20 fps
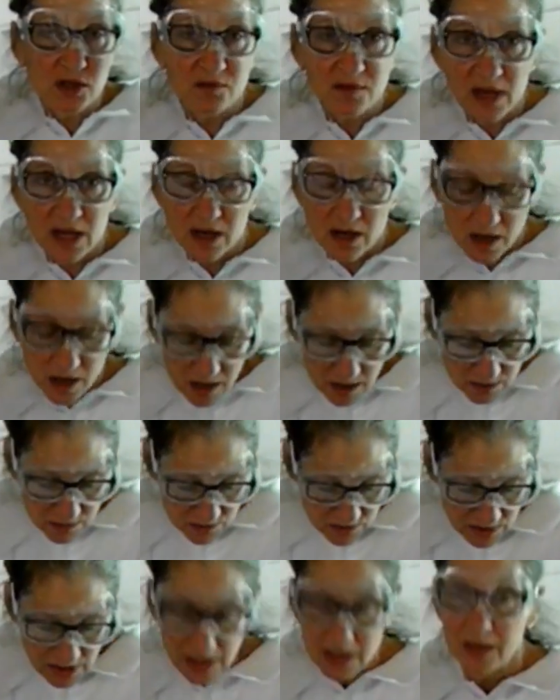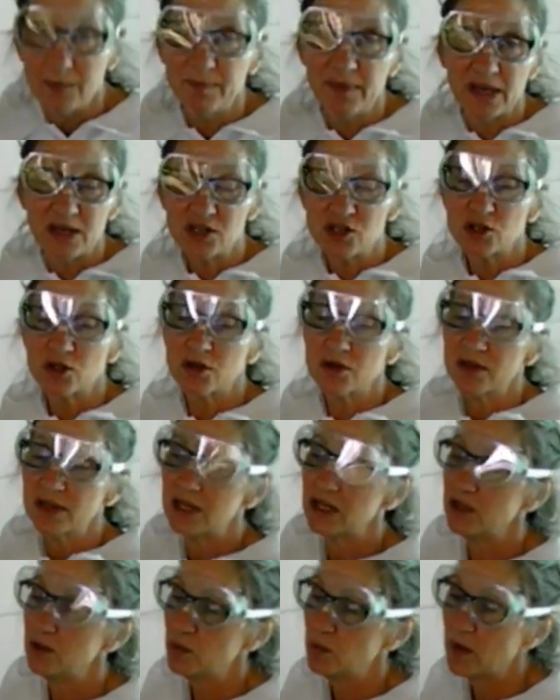you've got goggles. Make sure
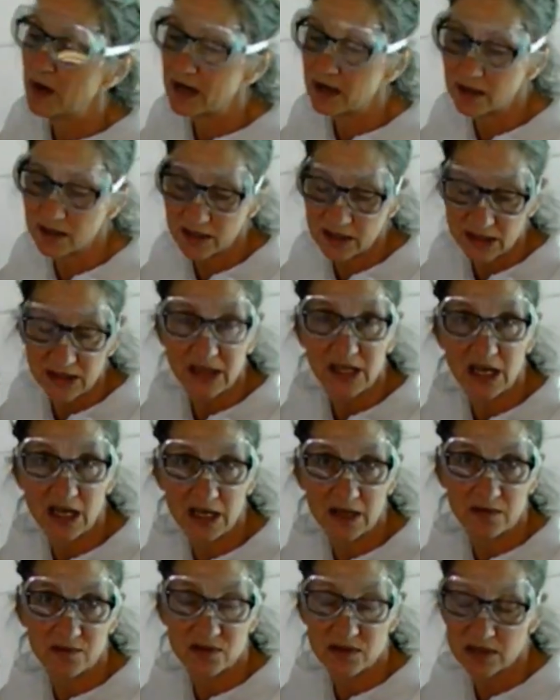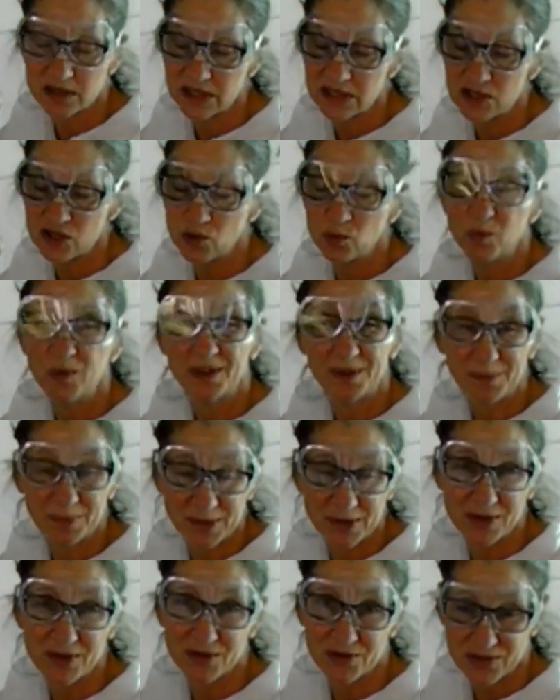that you wear gloves, because you will
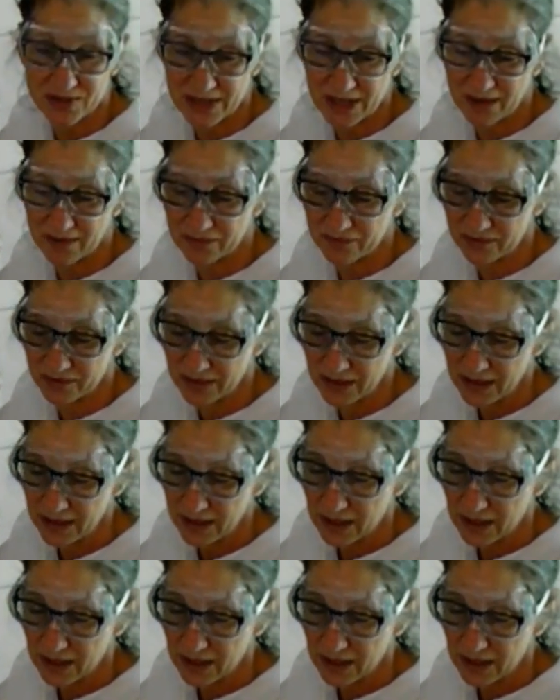burn yourself.